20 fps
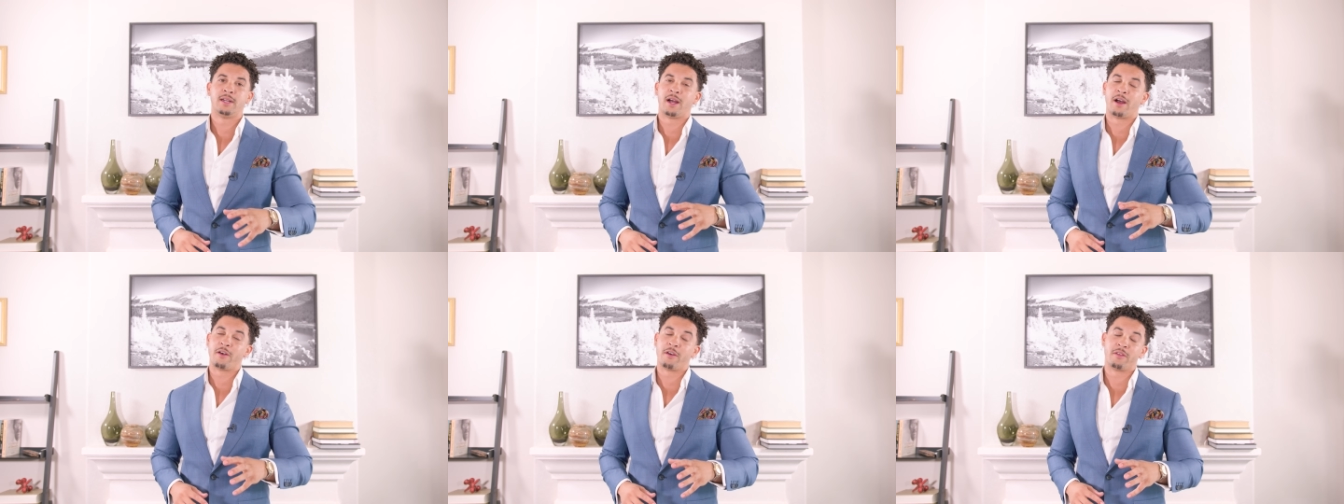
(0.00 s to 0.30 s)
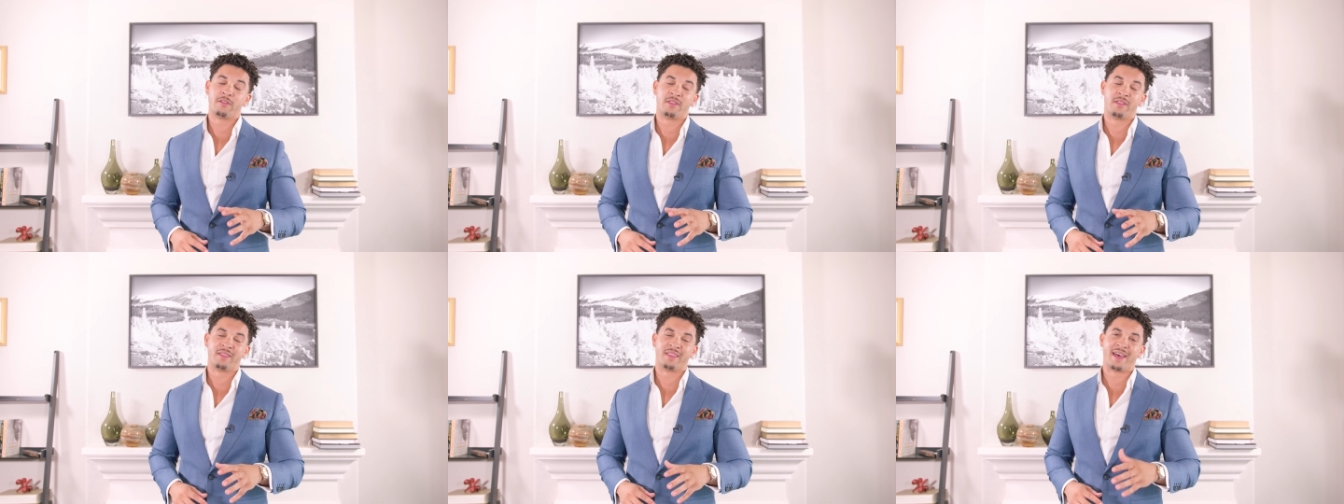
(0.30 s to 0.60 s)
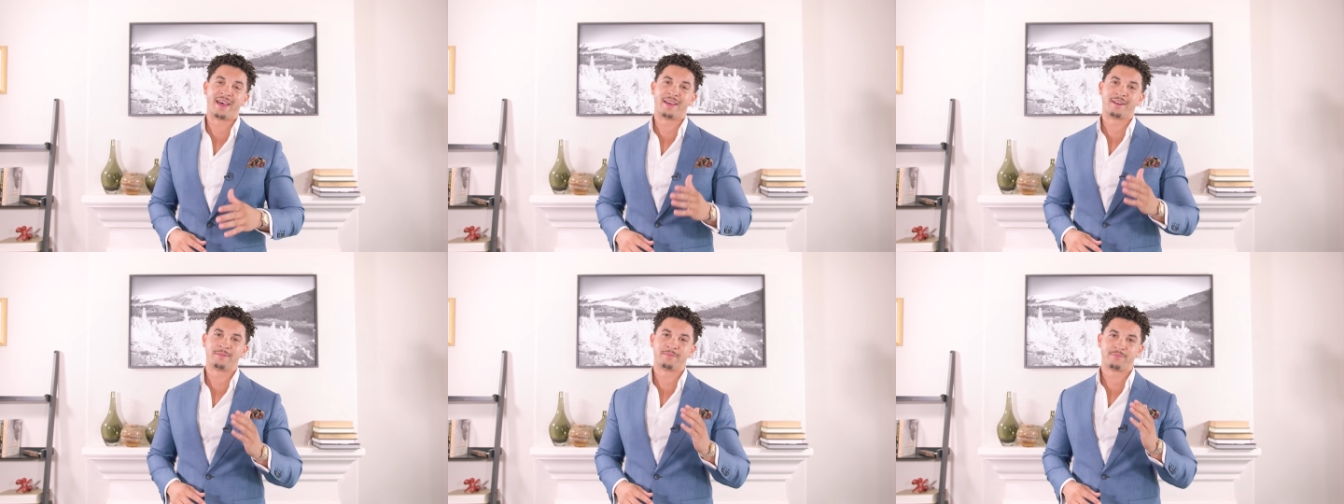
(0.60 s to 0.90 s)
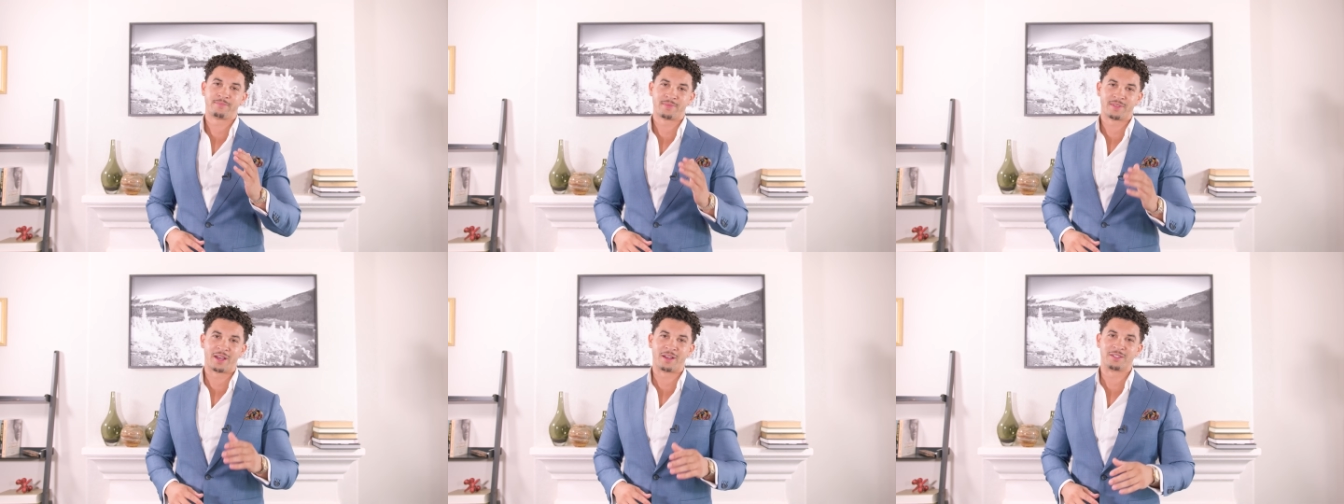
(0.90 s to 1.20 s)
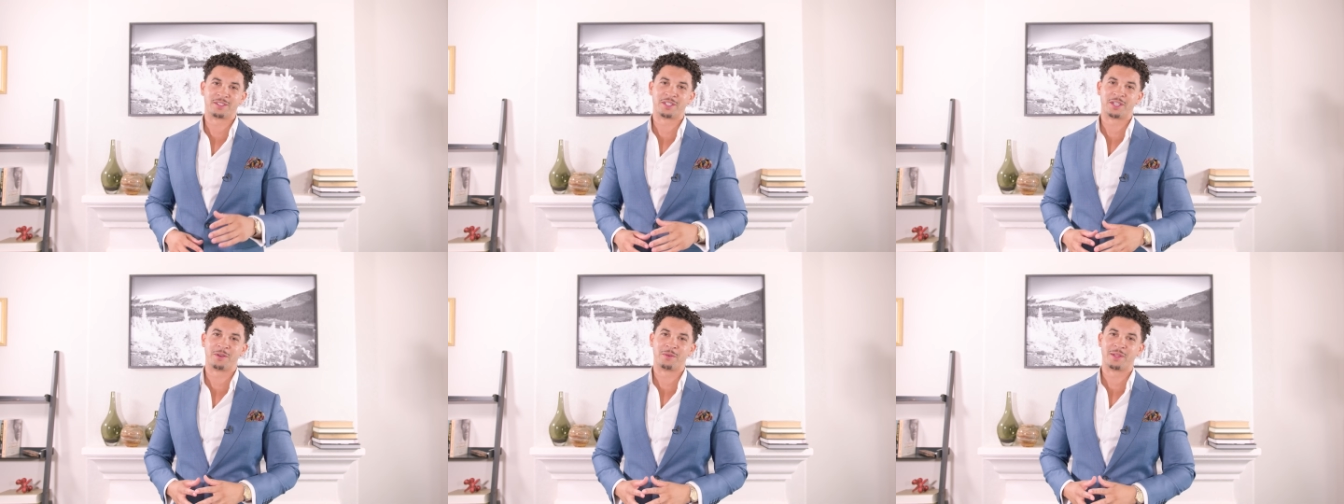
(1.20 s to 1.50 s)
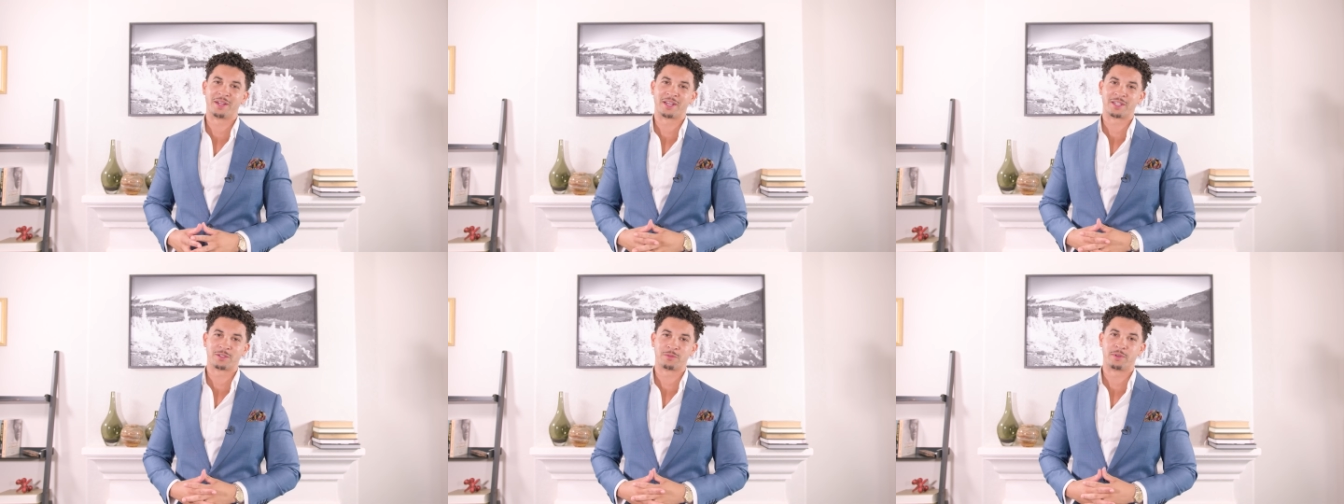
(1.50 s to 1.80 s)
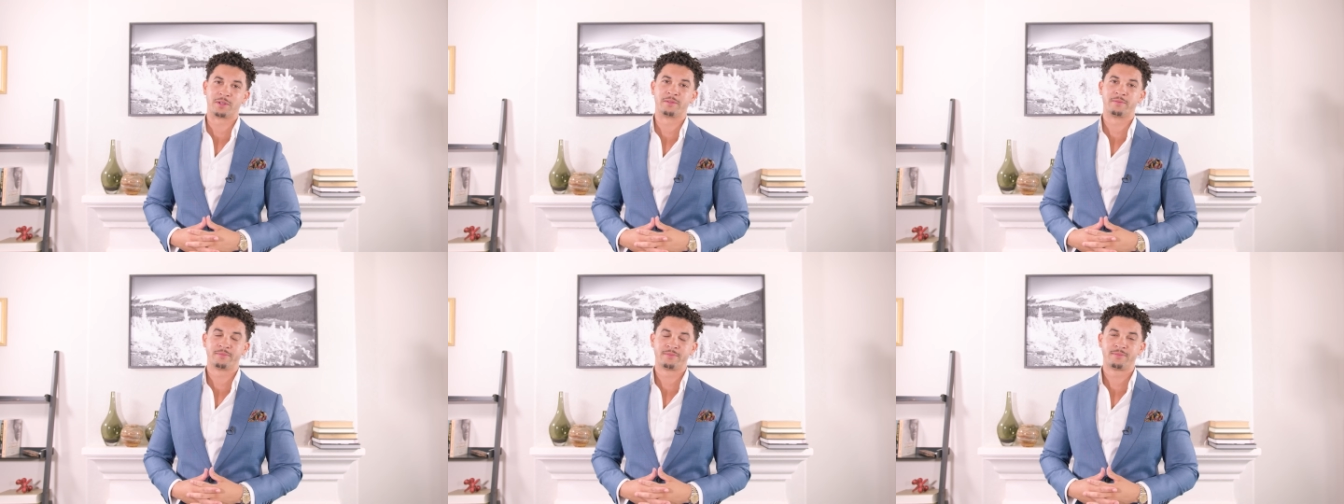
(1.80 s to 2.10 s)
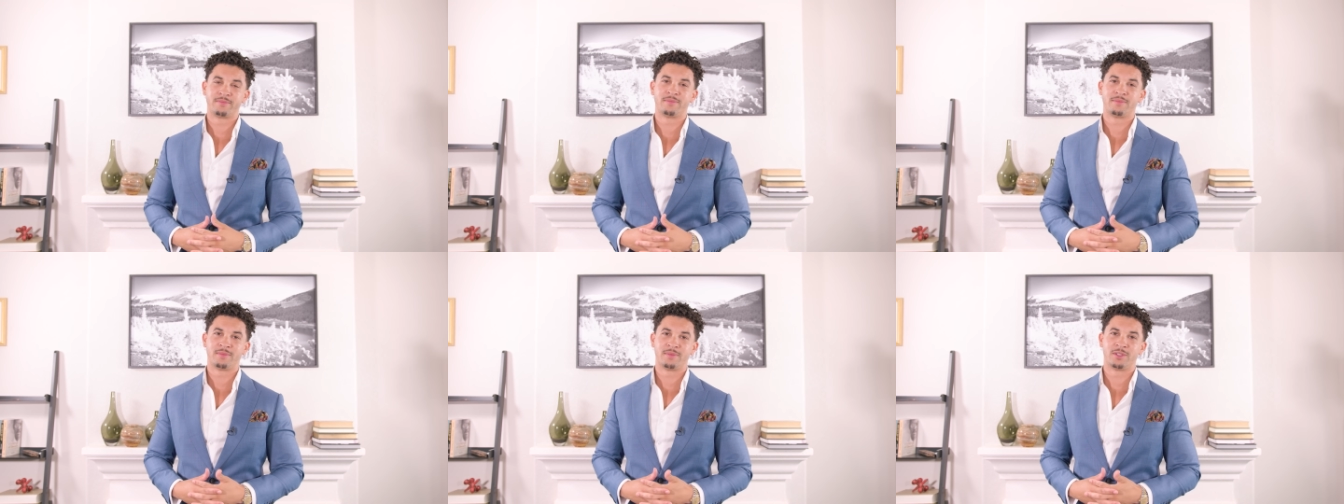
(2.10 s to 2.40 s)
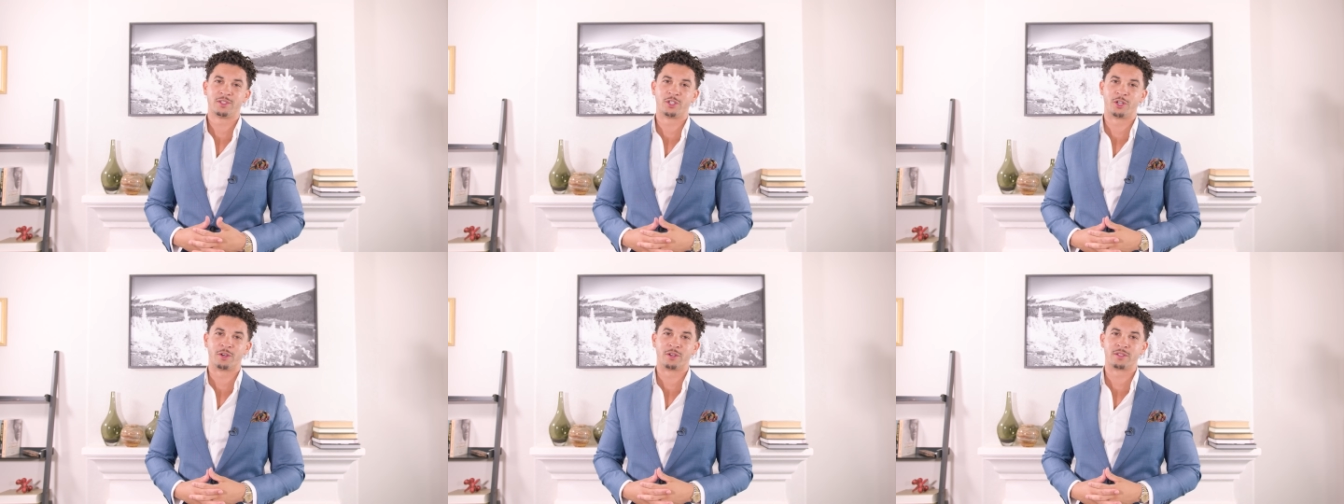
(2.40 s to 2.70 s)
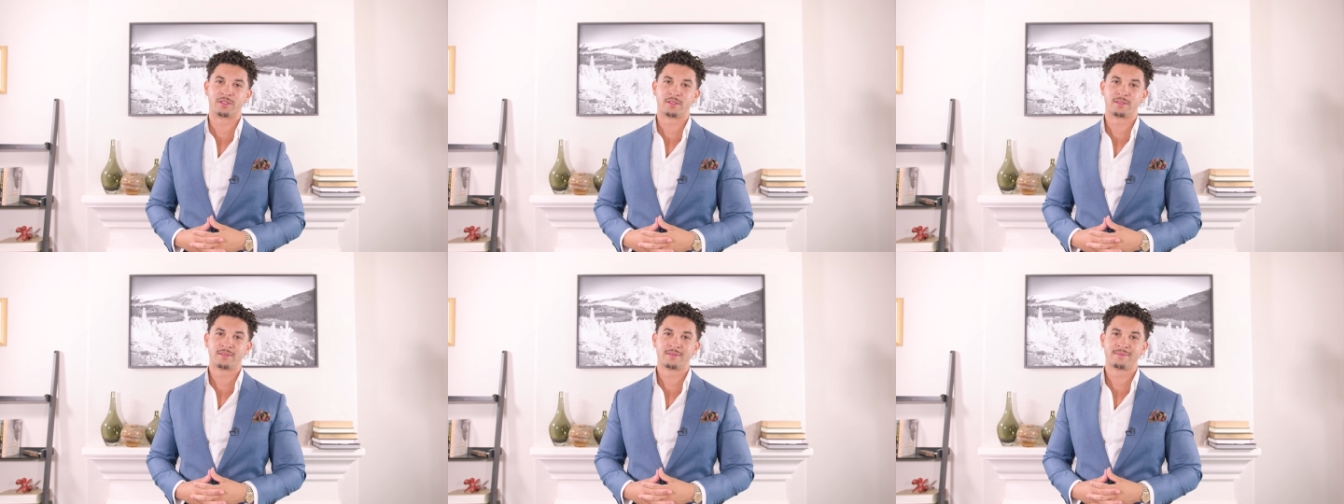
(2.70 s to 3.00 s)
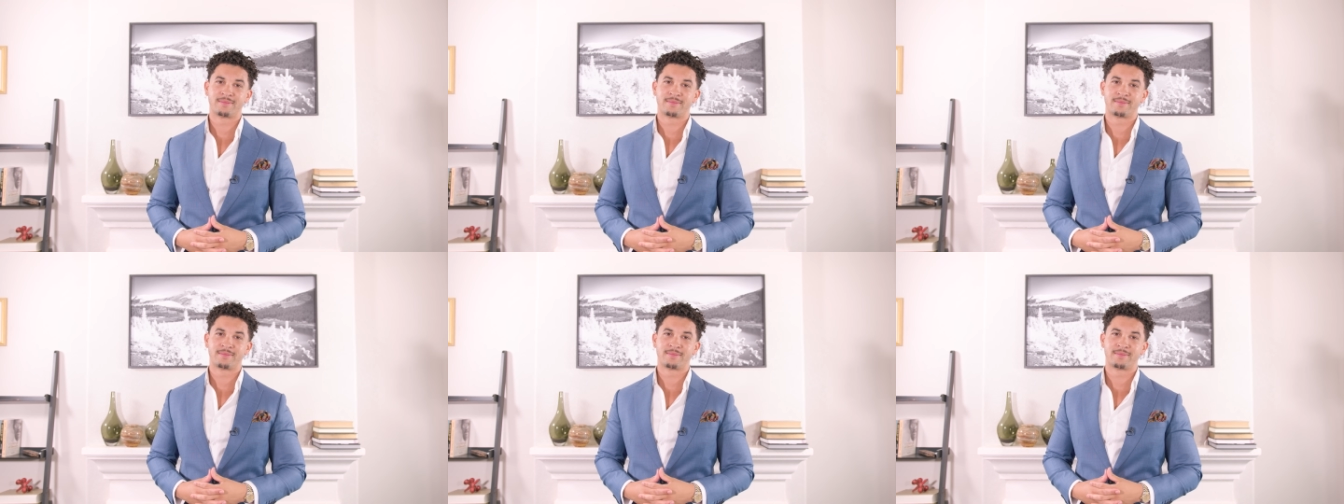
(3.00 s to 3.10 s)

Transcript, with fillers: Other than that, I'll see you in the next one. Cheers.